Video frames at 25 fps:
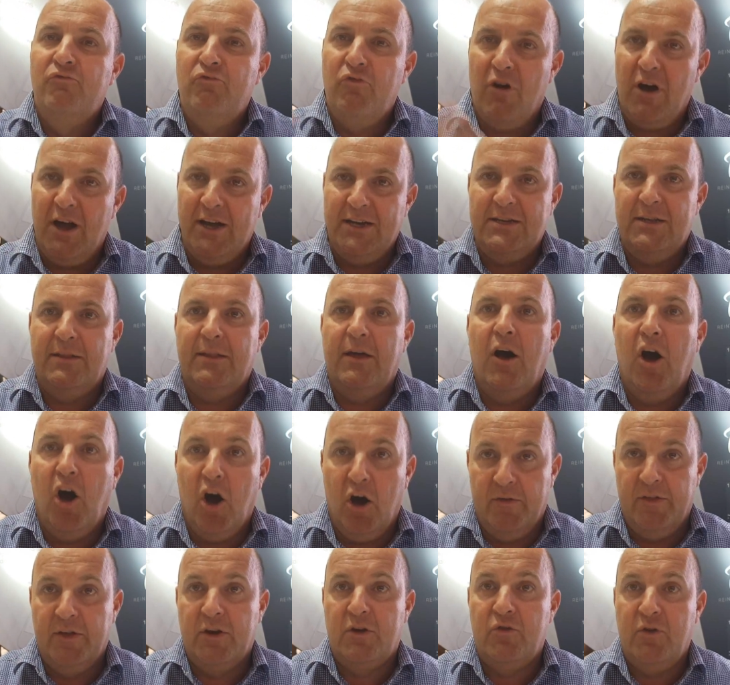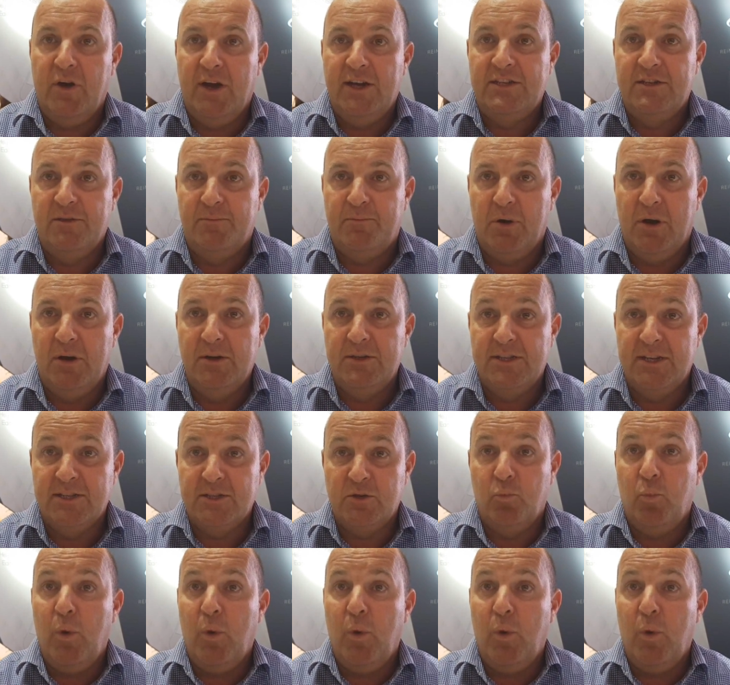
right at the heart of the creative process.